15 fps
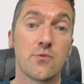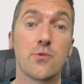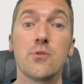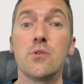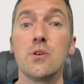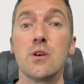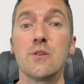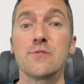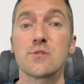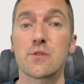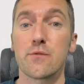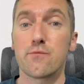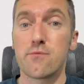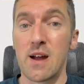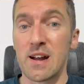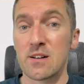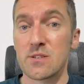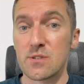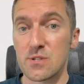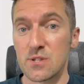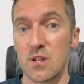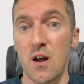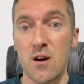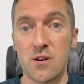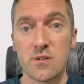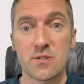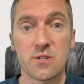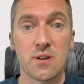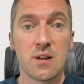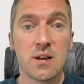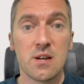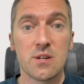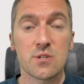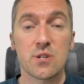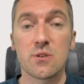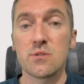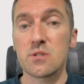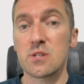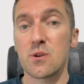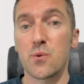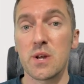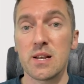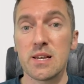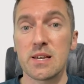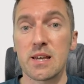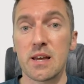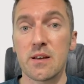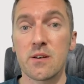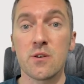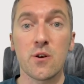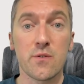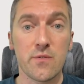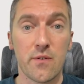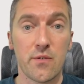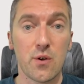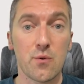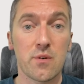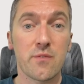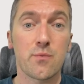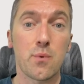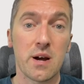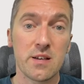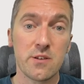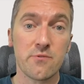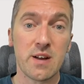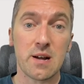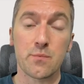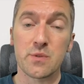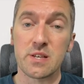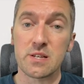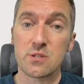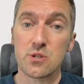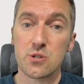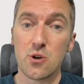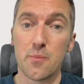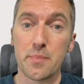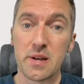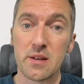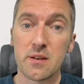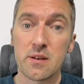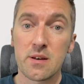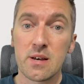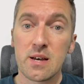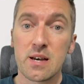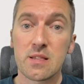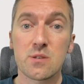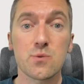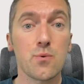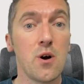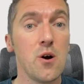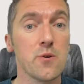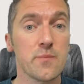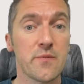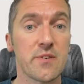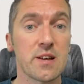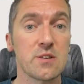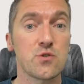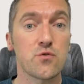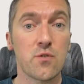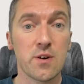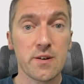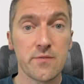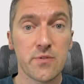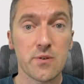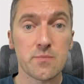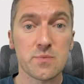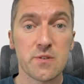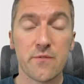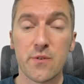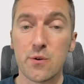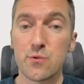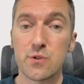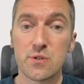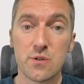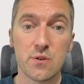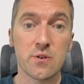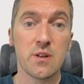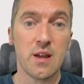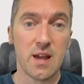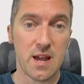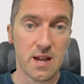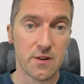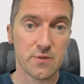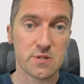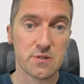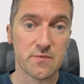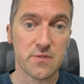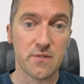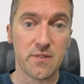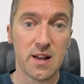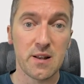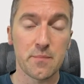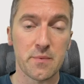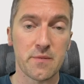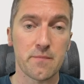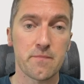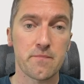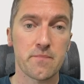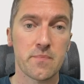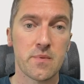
Through the use of ragged stars, students quickly get an overview of where they're at with each topic, and this will hopefully drive them to focus on areas of development.